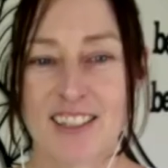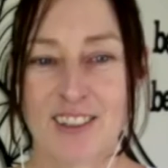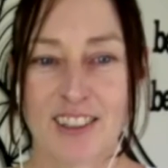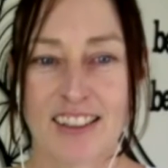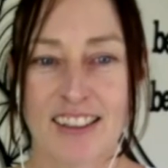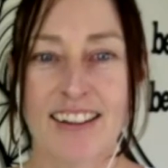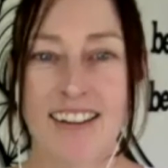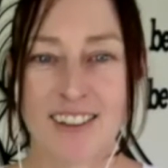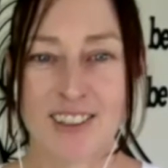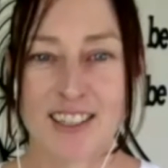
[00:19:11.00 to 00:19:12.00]
look at you
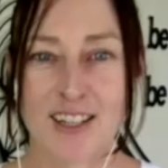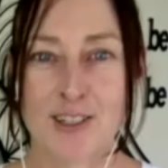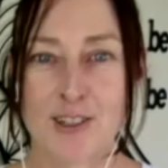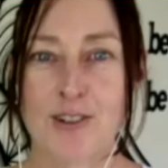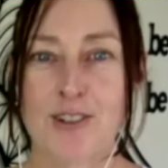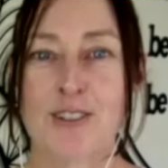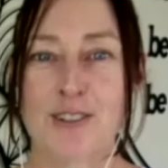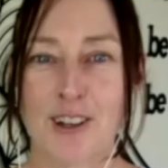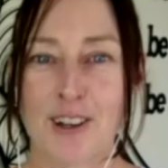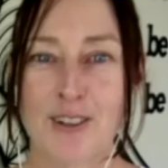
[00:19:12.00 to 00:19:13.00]
now, you're telling stories
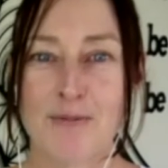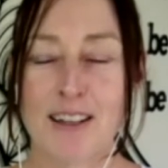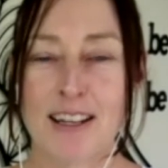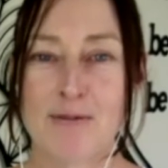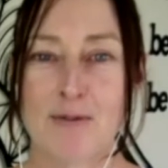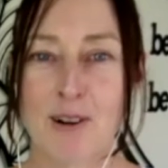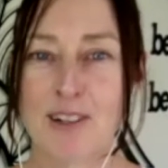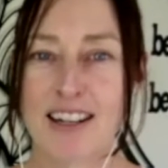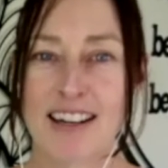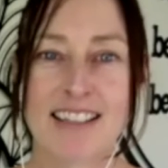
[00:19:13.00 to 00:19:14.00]
all over the place with
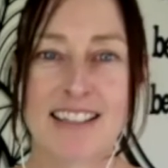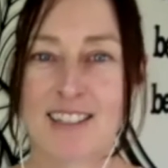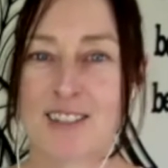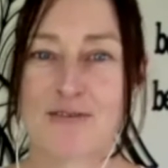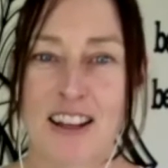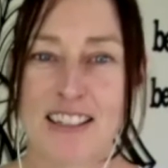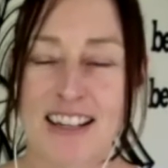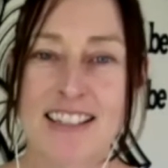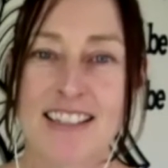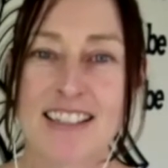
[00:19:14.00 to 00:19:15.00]
podcasts. It's
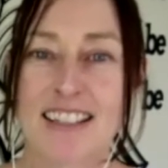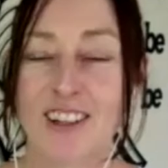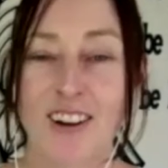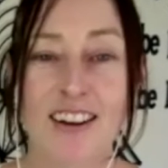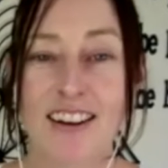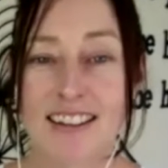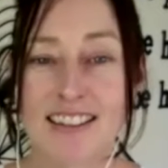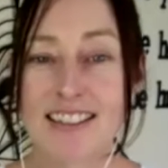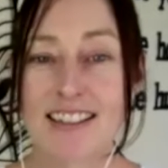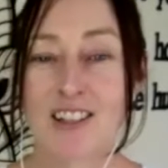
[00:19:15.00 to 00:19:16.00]
fantastic. It
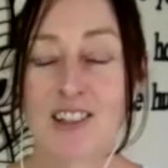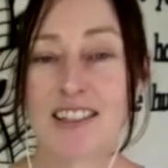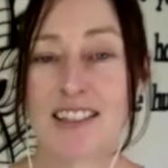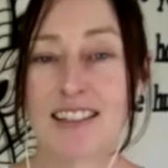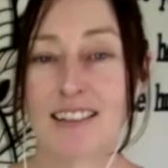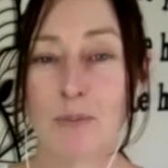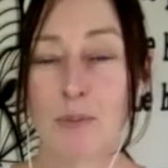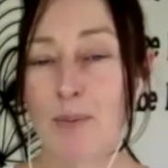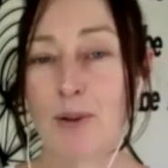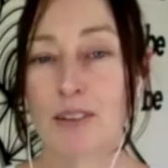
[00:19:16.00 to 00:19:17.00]
is such a skill, and
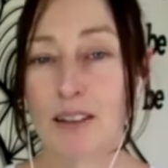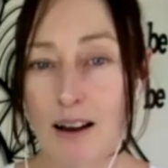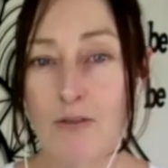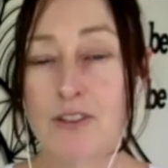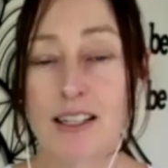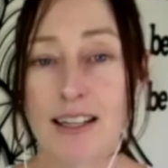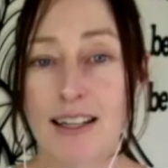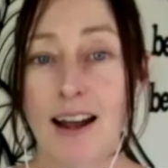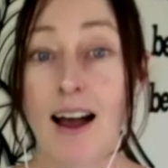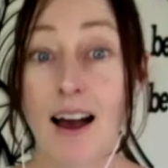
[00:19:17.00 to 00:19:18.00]
people love to
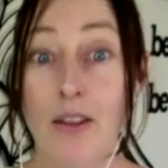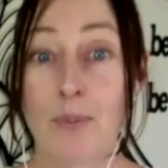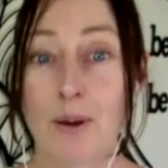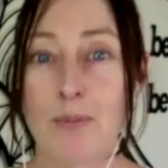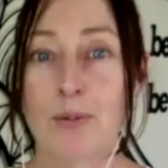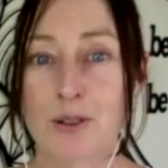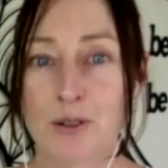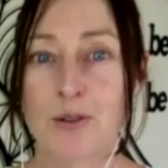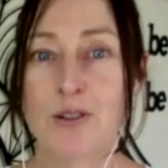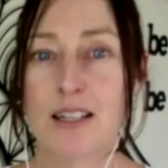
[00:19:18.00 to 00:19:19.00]
hear other people's
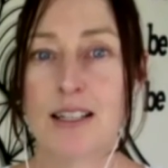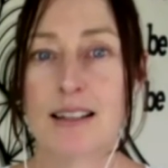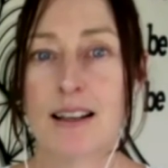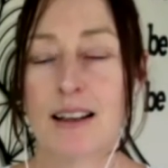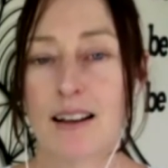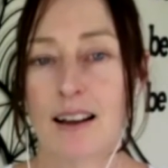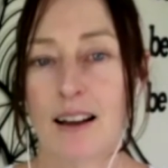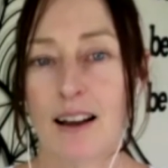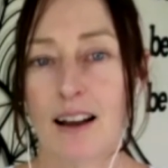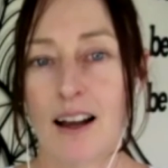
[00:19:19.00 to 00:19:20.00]
stories.
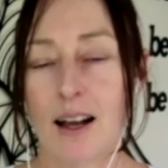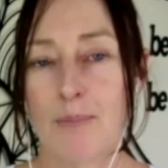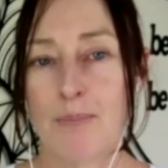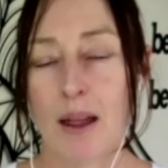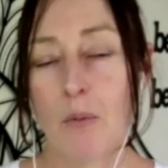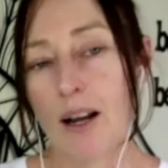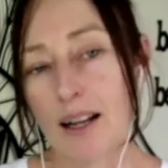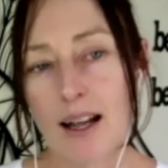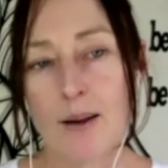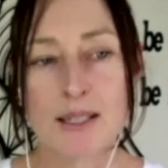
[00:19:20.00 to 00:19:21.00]
And when it
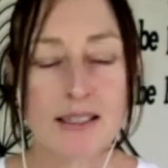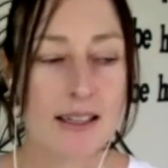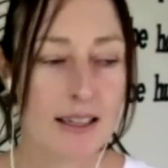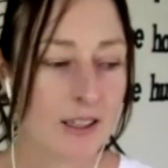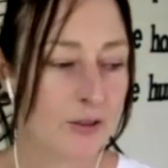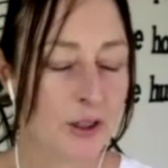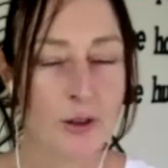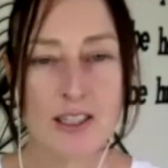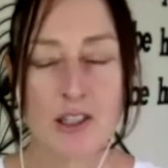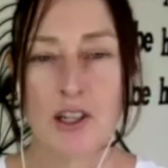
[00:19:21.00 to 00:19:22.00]
comes to the interview,
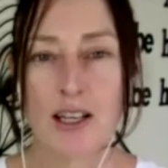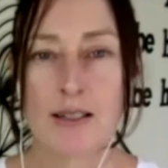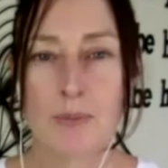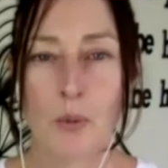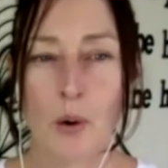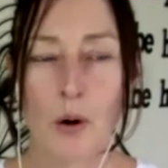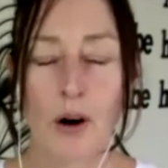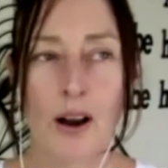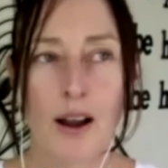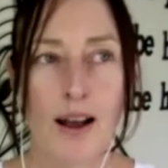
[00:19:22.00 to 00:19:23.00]
it's just
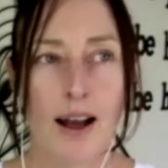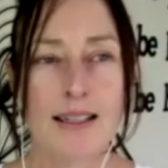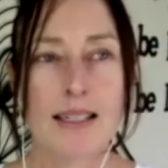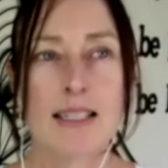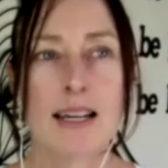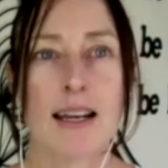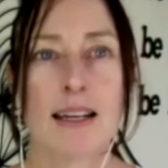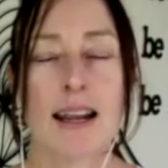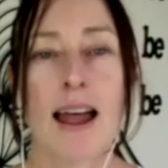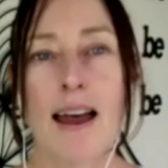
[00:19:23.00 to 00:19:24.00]
more
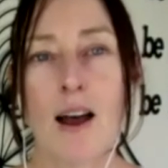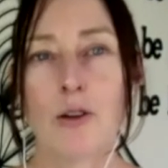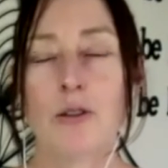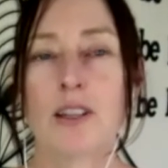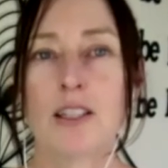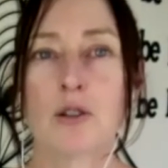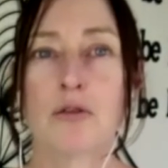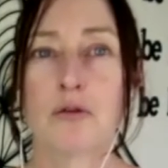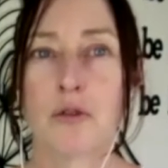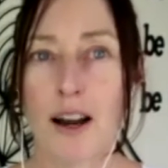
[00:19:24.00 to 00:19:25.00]
understanding how you need to
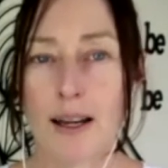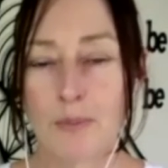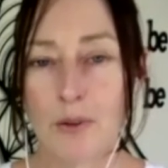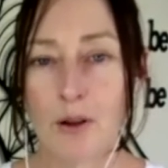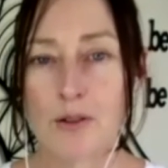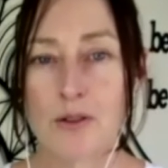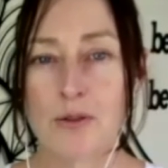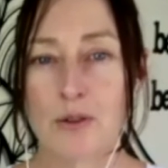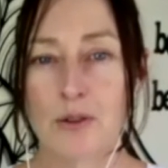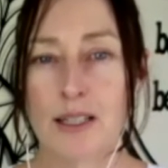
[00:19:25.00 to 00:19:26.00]
frame those
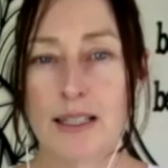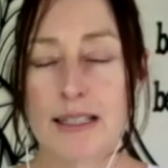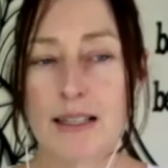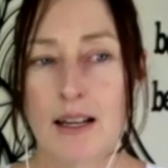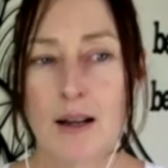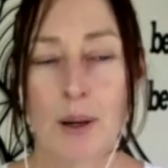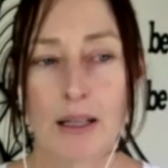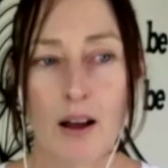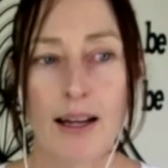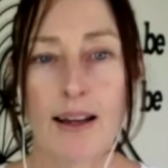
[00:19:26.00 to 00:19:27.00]
stories. But
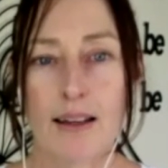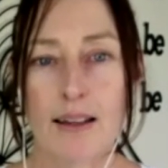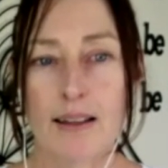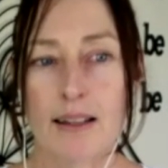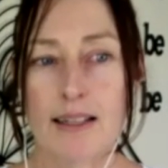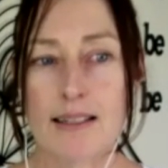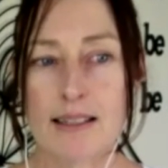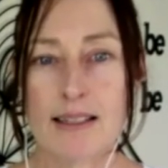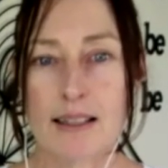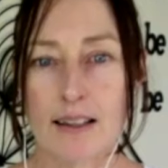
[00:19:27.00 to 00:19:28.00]
like anything, it is a
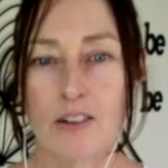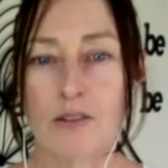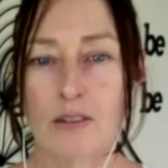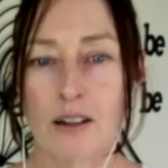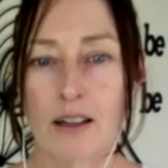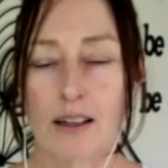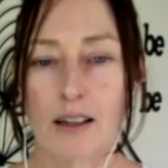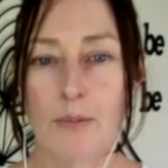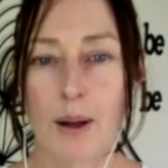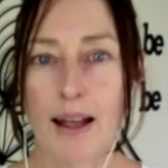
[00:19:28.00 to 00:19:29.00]
skill,
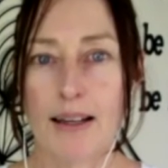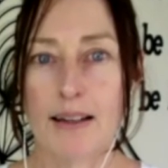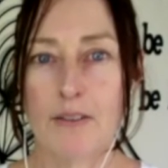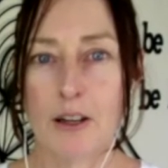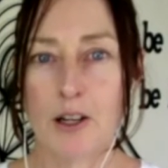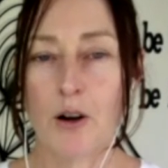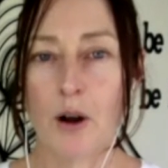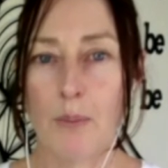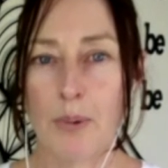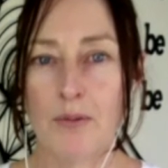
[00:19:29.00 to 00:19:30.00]
and
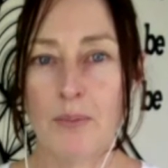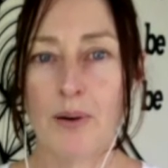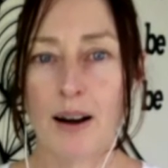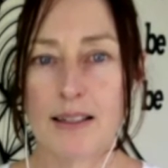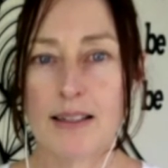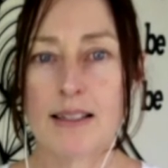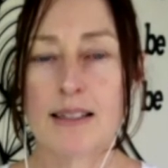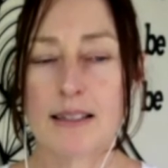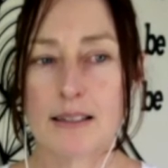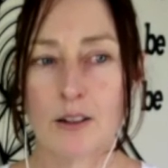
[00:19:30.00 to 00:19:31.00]
a bit of practice
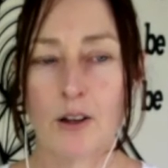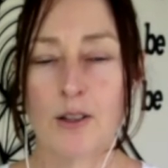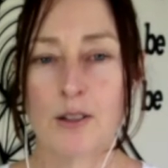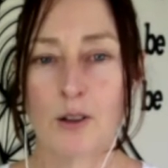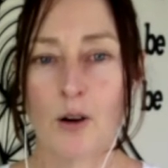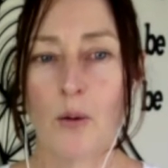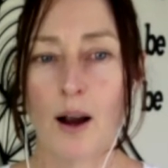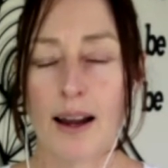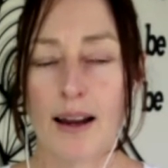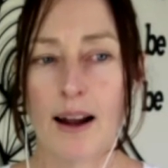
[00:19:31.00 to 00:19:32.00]
goes a long
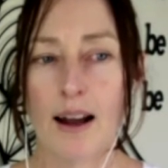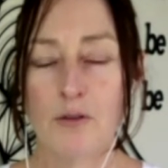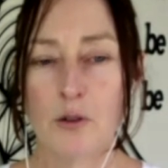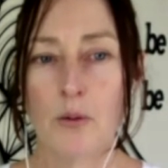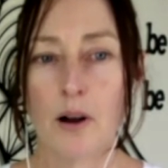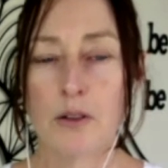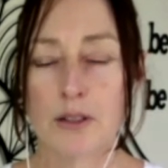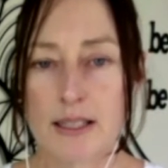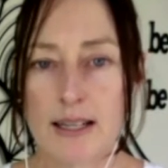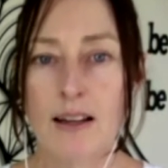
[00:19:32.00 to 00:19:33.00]
way. And after a while, you
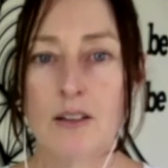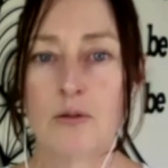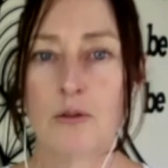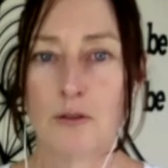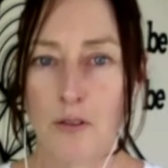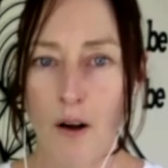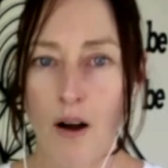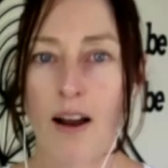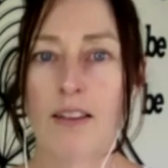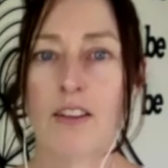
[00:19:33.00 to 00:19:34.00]
start to
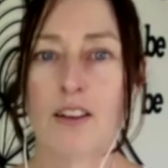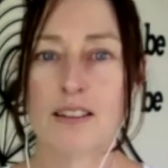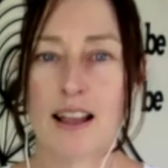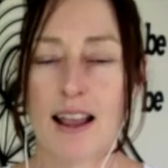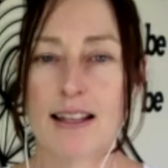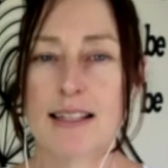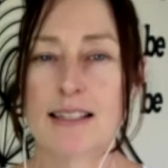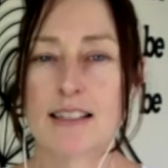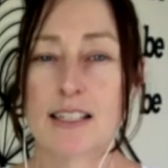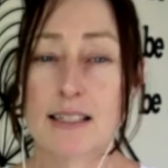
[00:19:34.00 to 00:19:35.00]
refine those answers,
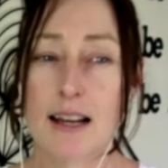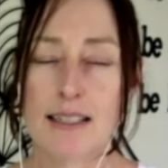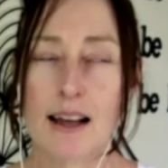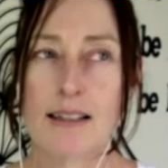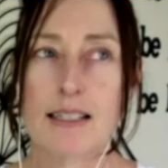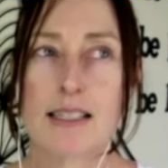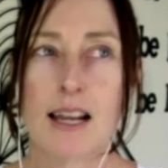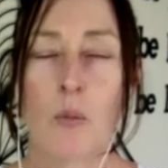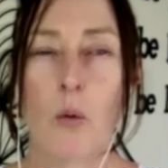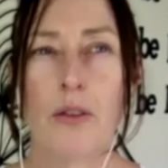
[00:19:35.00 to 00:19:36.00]
and you start to
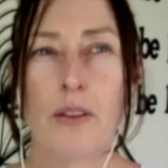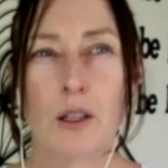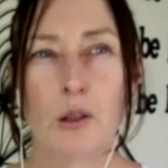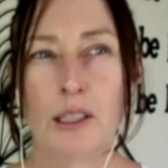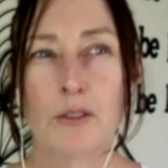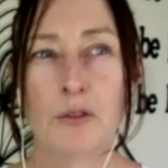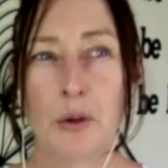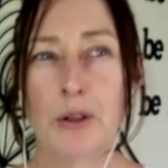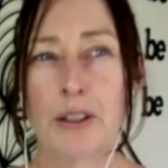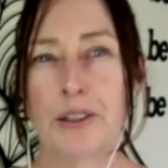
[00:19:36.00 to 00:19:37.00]
understand what they're looking
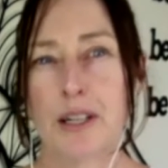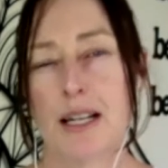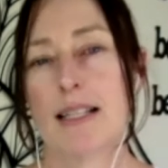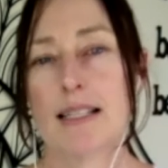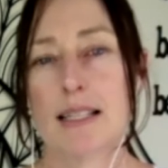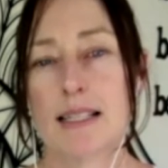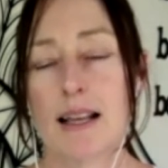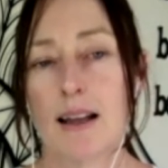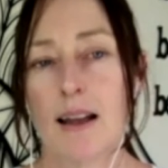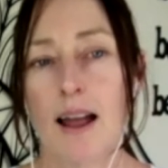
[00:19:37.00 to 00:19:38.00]
for in your answers,
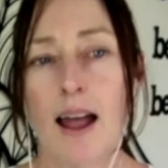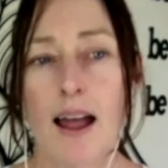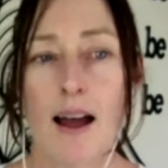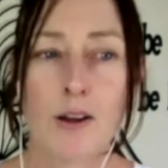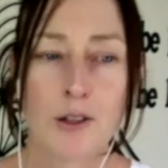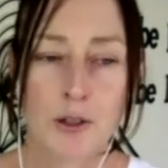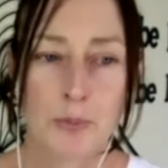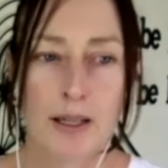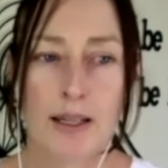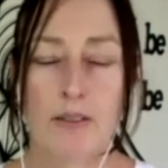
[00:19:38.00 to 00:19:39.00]
how you should
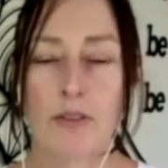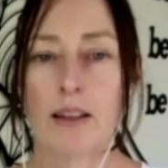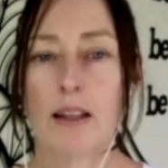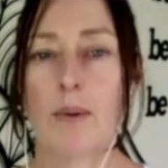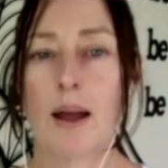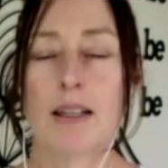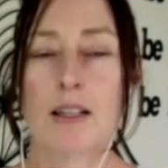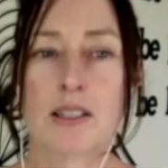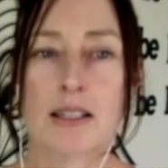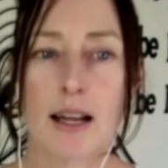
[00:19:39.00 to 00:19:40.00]
be giving them, and you
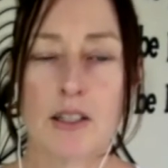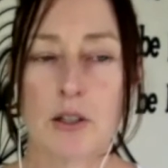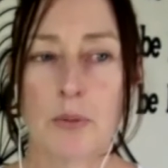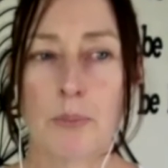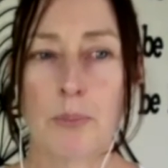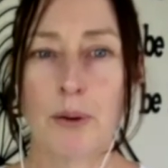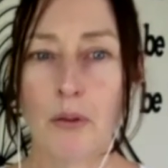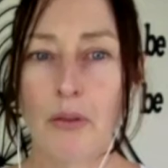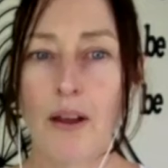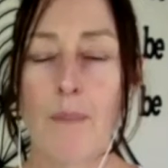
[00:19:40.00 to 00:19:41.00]
start to
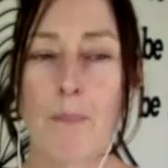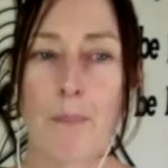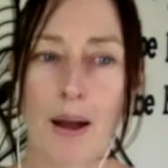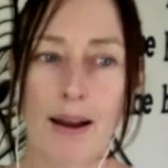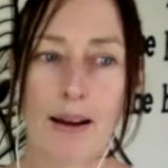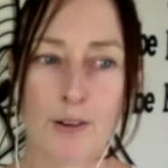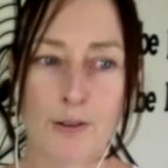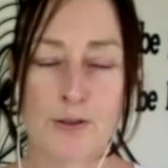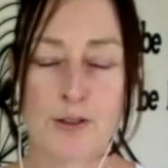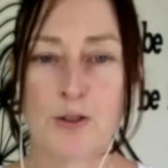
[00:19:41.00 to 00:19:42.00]
build that bank
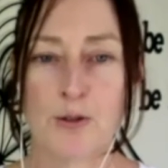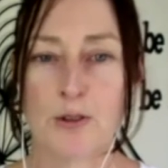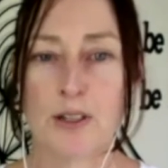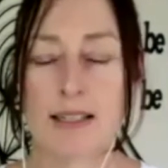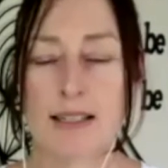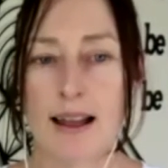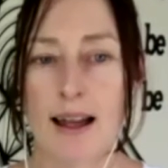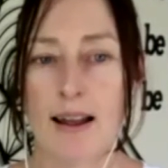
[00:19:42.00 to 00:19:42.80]
of stories that